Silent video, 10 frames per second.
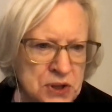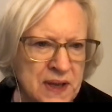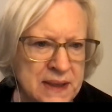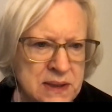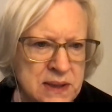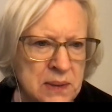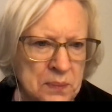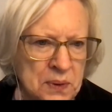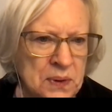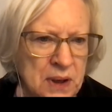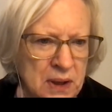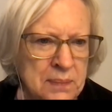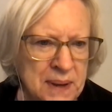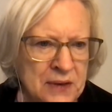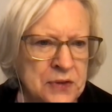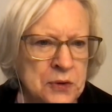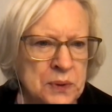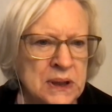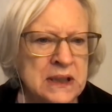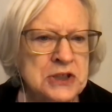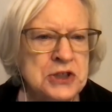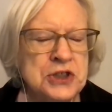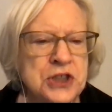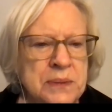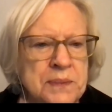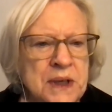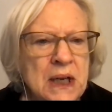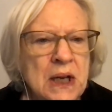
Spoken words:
that symbol, about the relationship?